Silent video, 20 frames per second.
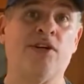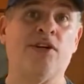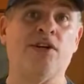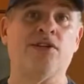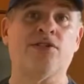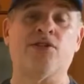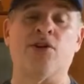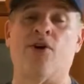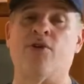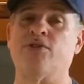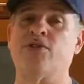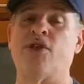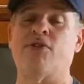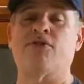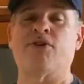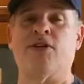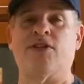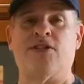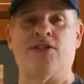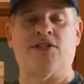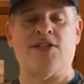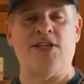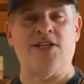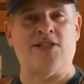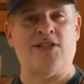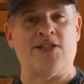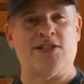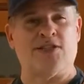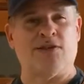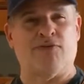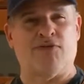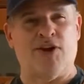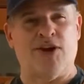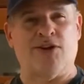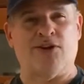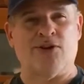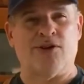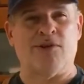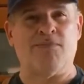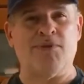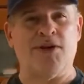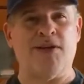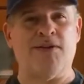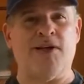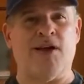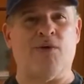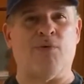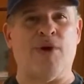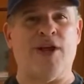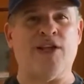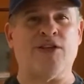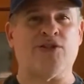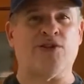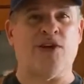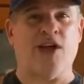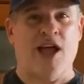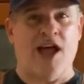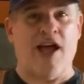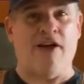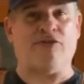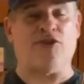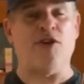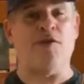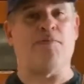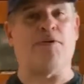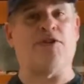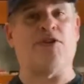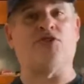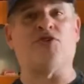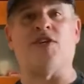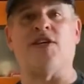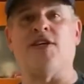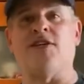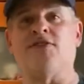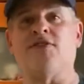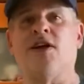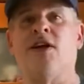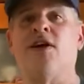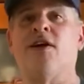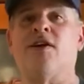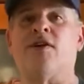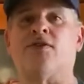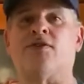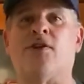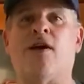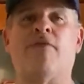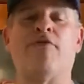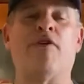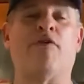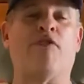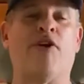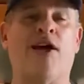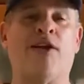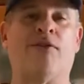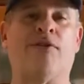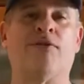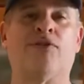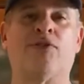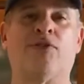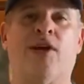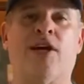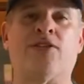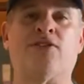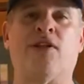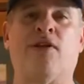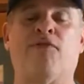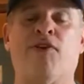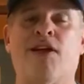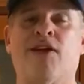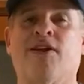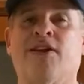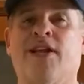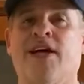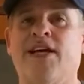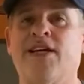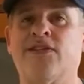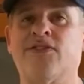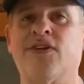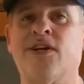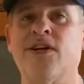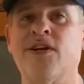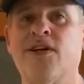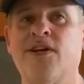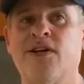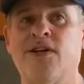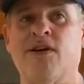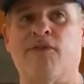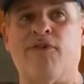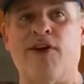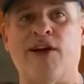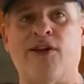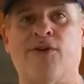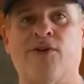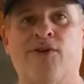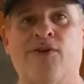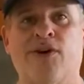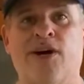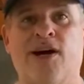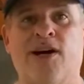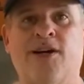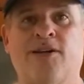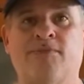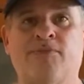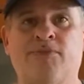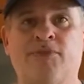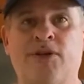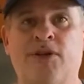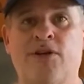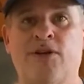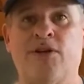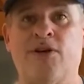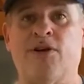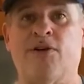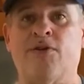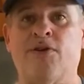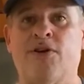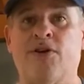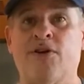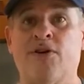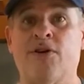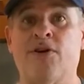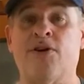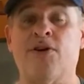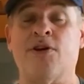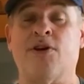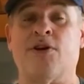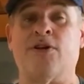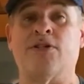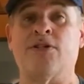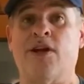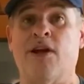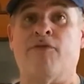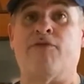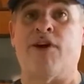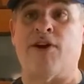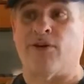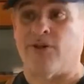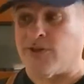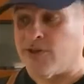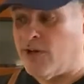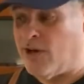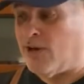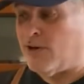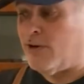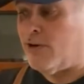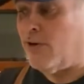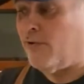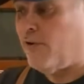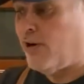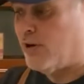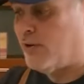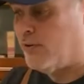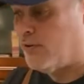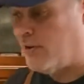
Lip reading: So it's just good to season this a very little bit and wait until after you put the cheese to have actually finalize your final your final salt or your final